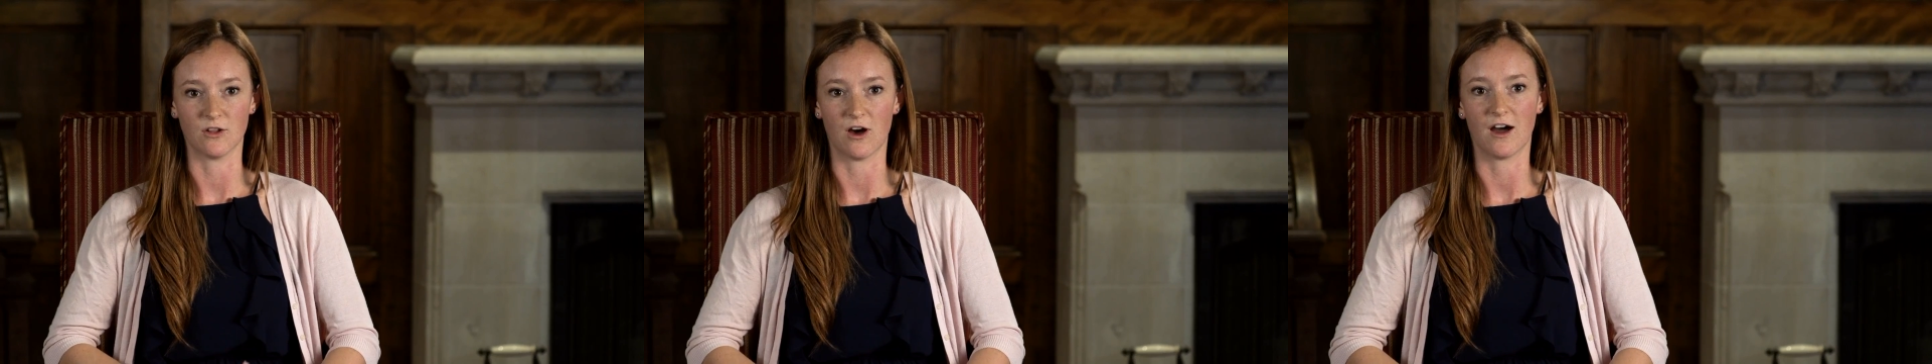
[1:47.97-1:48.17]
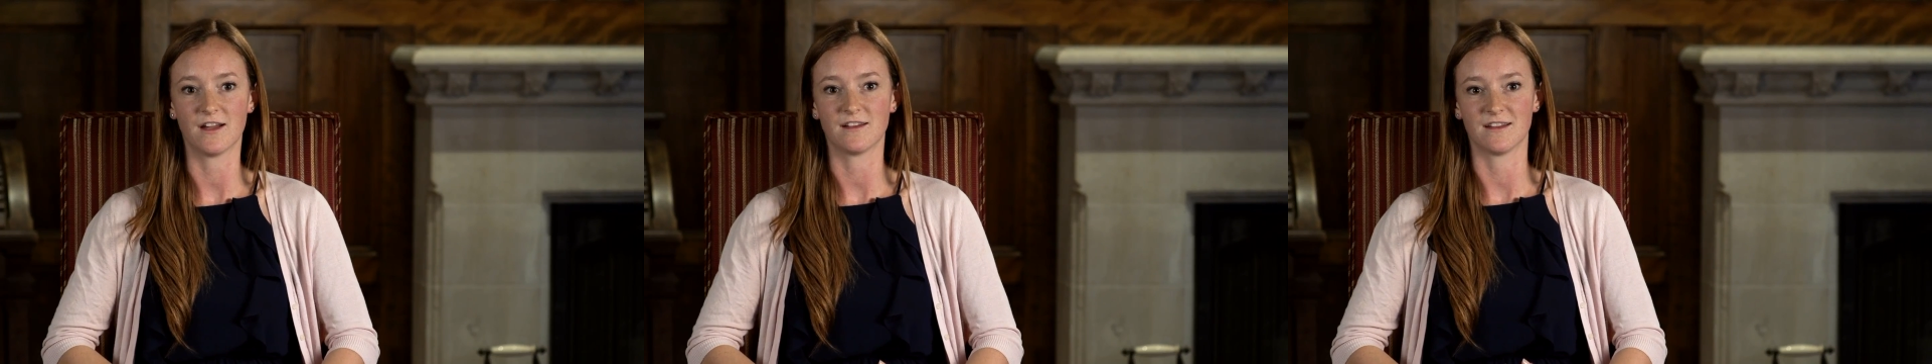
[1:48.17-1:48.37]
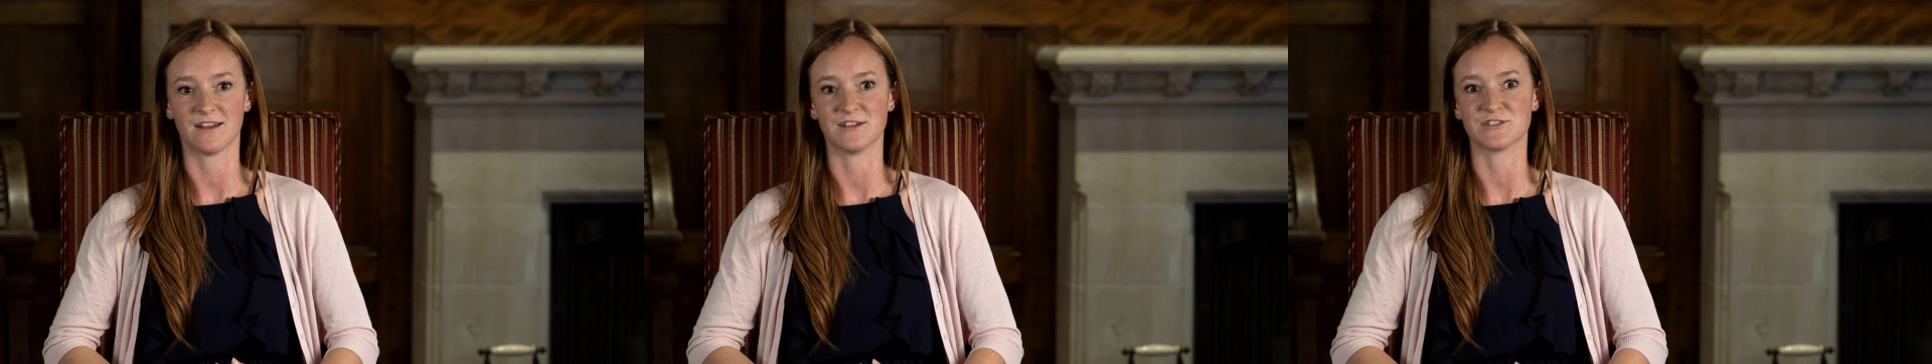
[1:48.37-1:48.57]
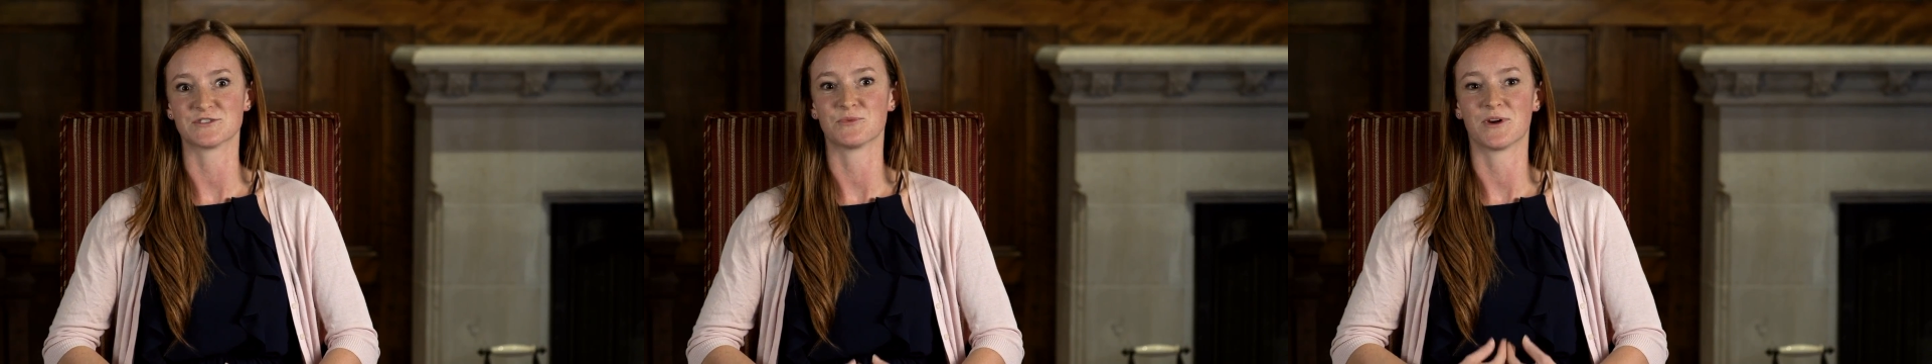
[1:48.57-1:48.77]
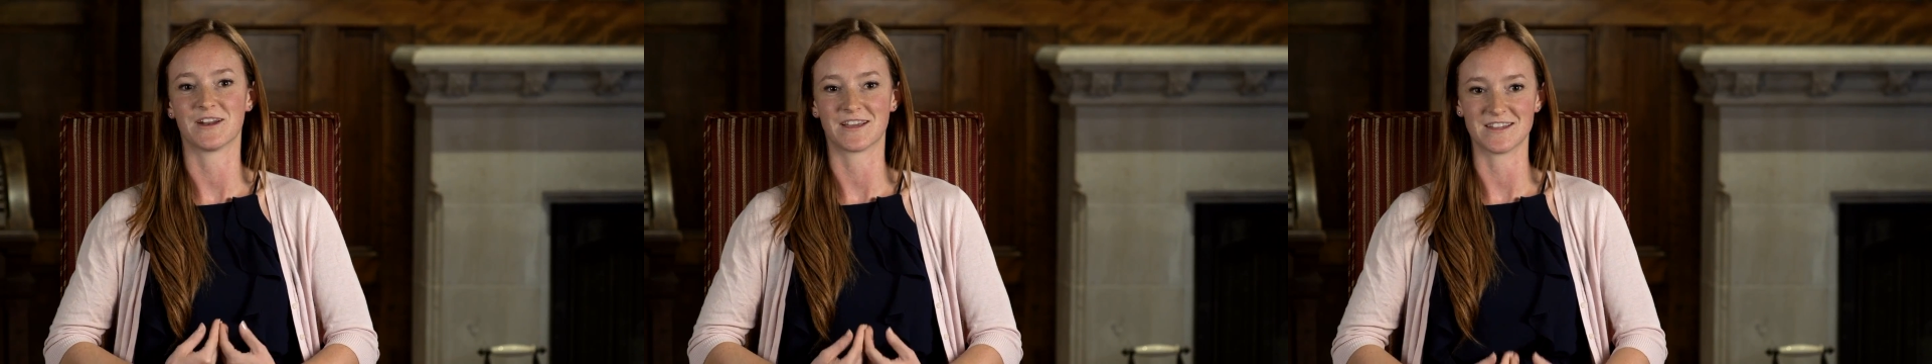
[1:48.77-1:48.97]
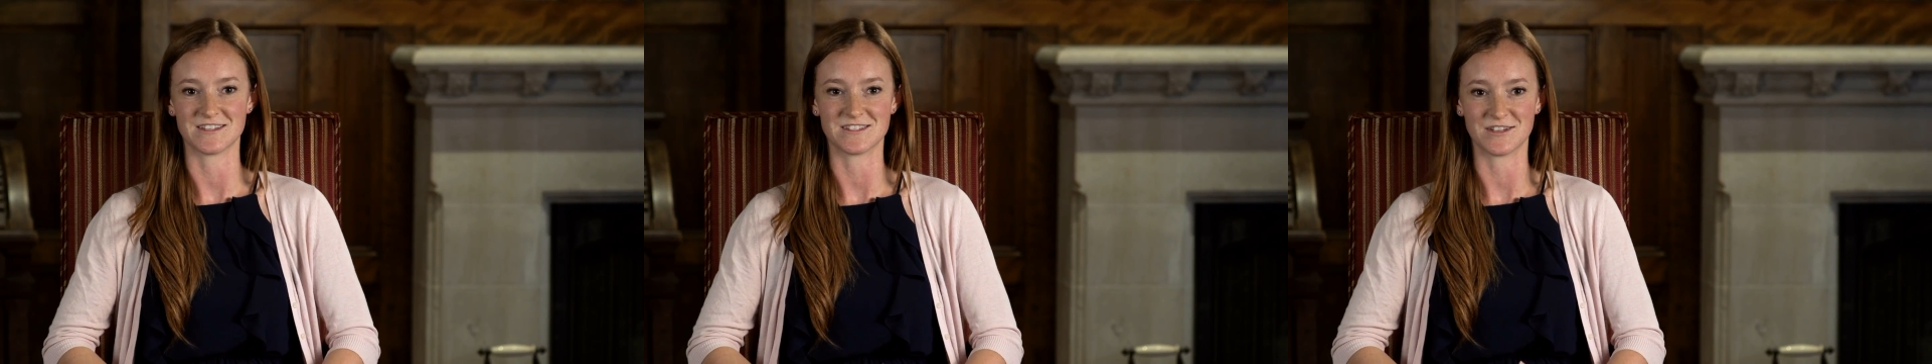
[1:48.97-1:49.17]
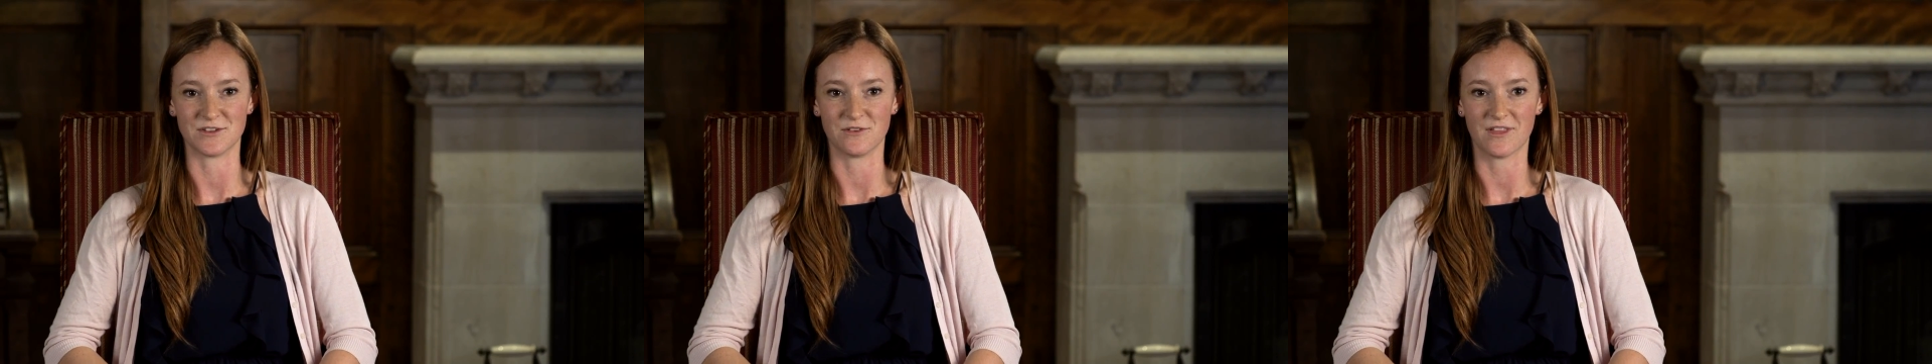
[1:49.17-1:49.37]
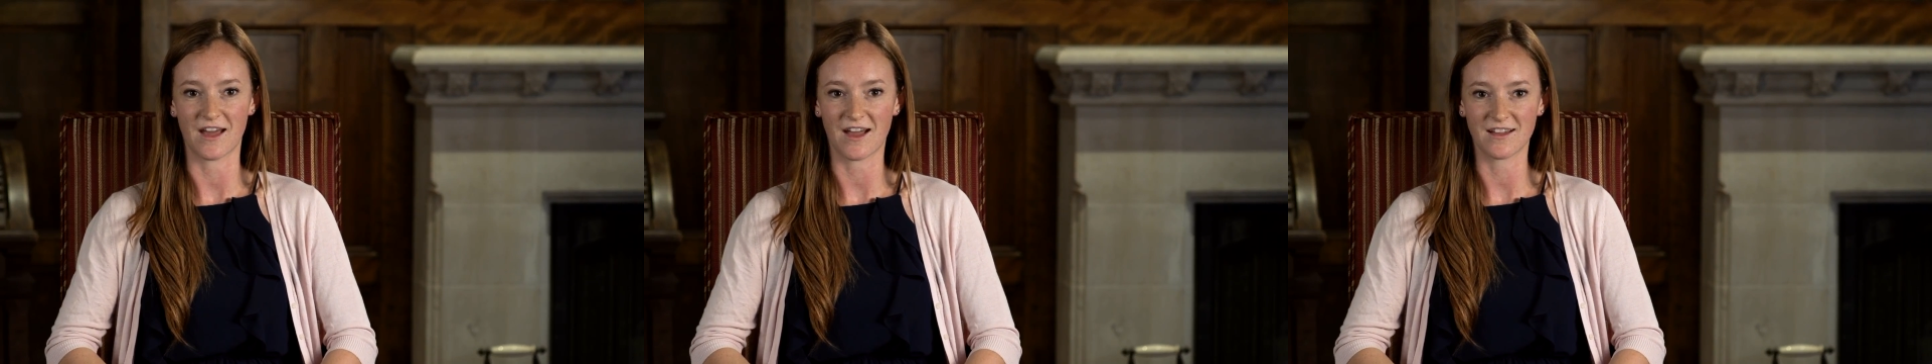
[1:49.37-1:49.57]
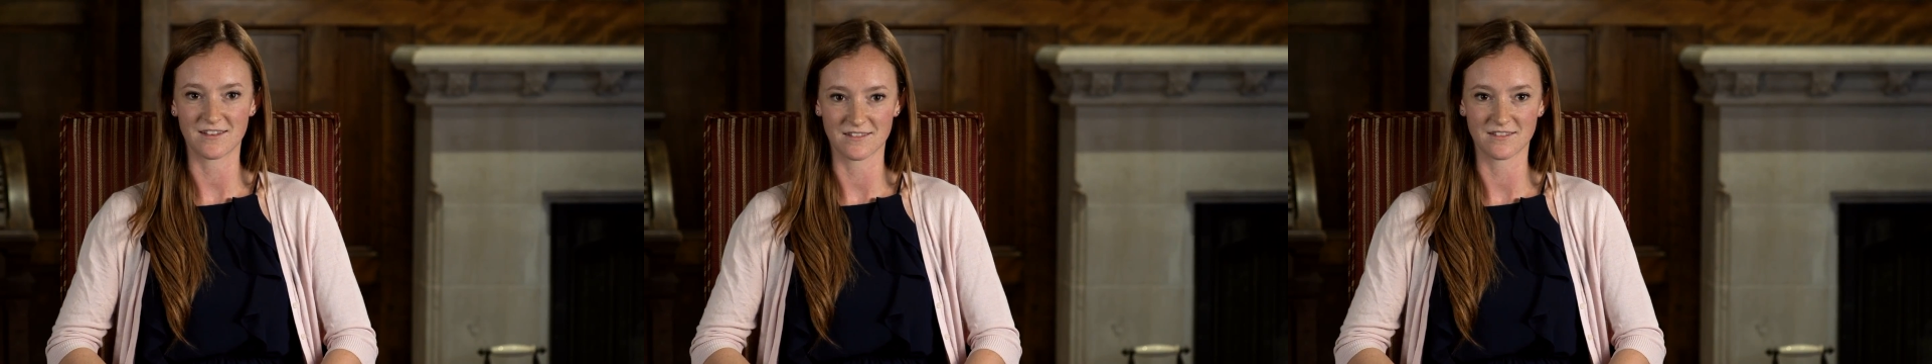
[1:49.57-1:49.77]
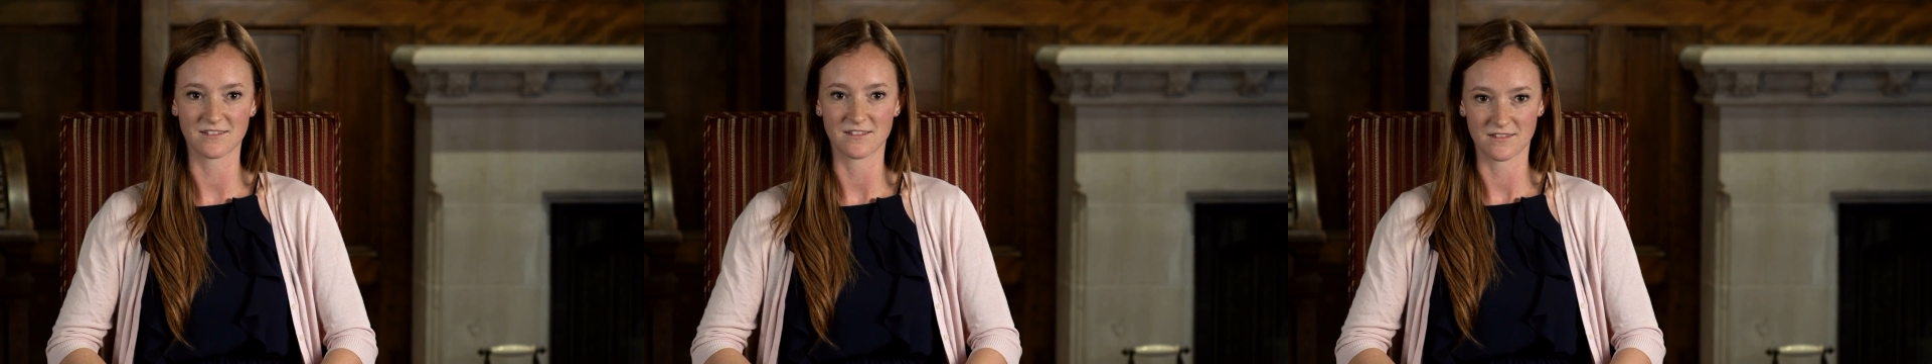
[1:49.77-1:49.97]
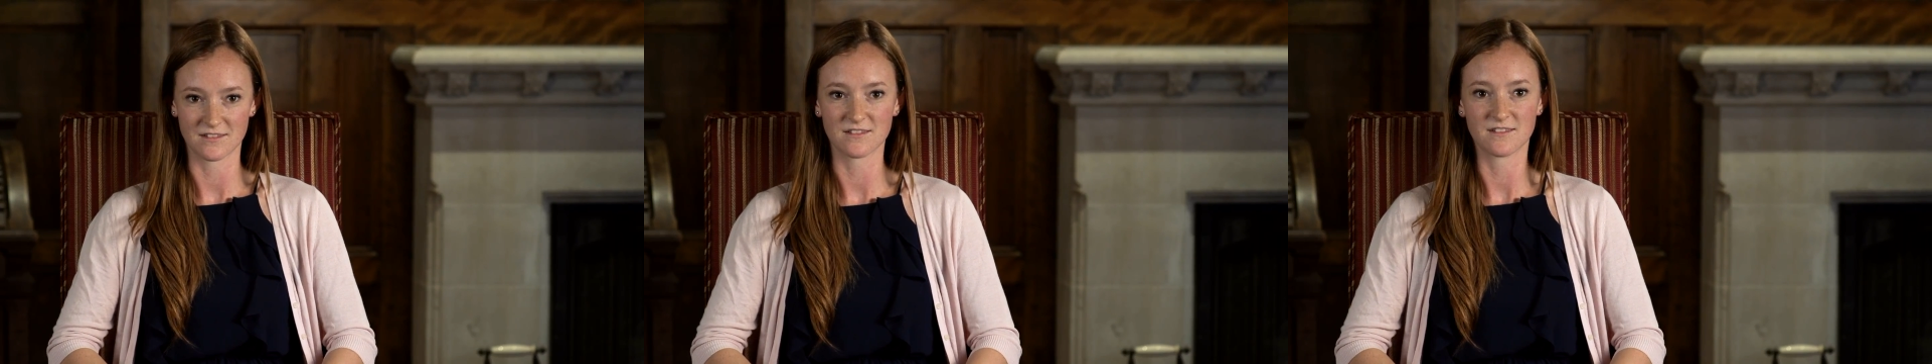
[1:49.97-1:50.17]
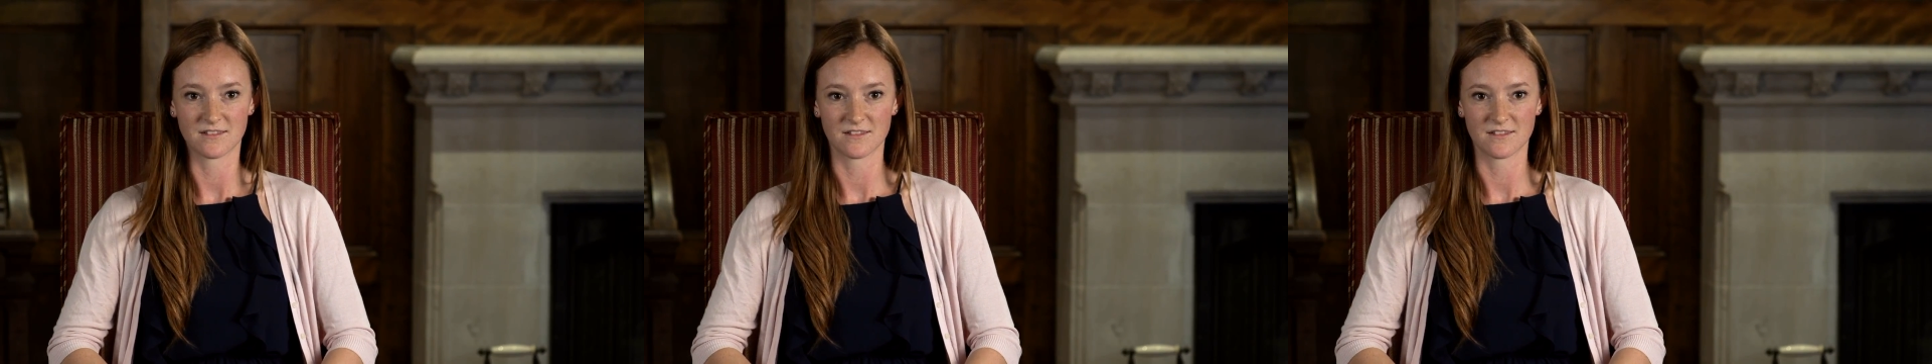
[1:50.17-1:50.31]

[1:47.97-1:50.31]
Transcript: a lot, and I just want to continue that.